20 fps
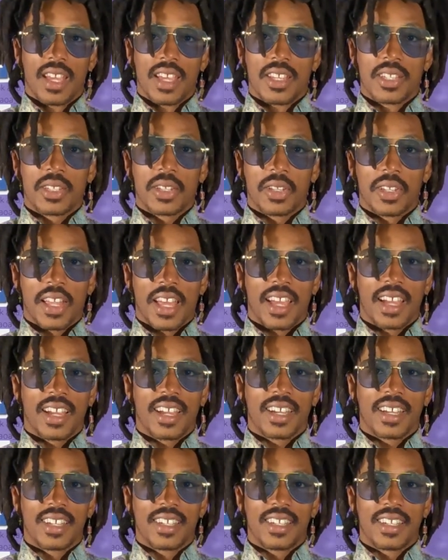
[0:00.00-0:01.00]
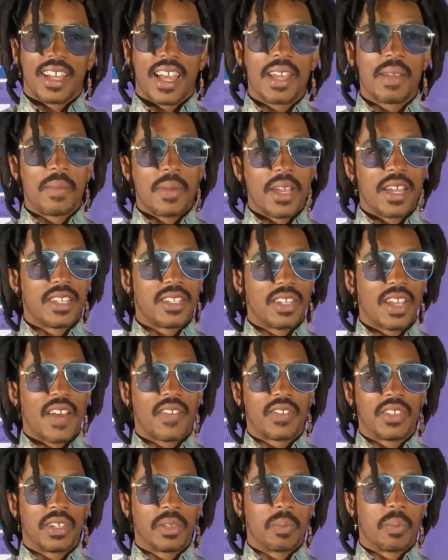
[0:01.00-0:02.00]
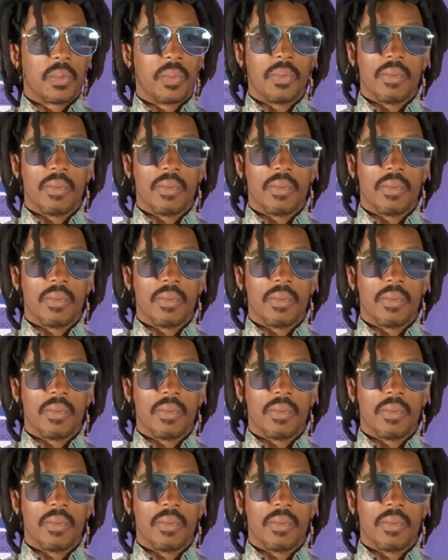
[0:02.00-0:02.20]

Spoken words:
So like, hey bands, you have to